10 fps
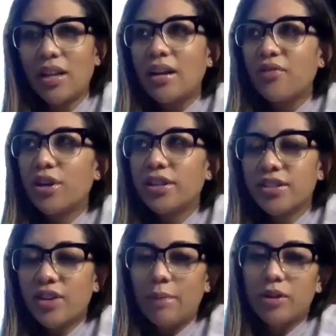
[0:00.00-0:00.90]
If you could
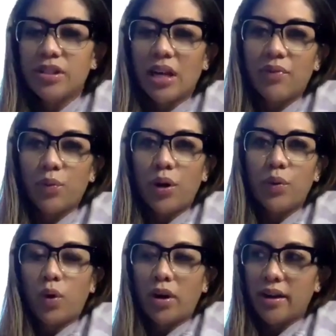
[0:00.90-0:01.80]
describe yourself in one
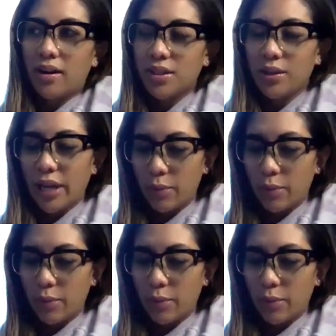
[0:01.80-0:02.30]
word and also Gabe